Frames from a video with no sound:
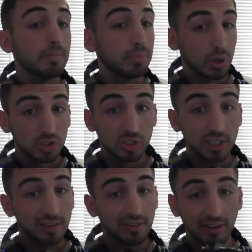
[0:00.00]
purchased
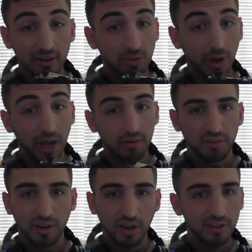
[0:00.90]
it, sent it to my
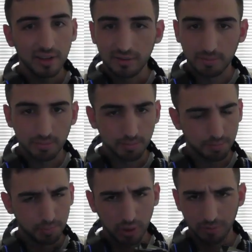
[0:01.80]
FFL, they
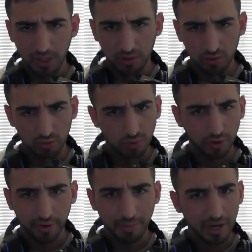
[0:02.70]
put me through
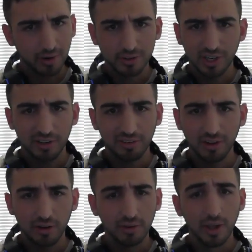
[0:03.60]
all the background check
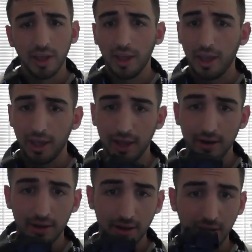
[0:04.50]
stuff
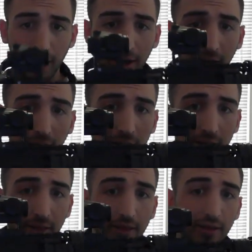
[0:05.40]
and I got
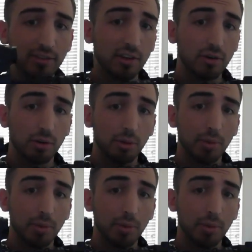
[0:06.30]
this incredible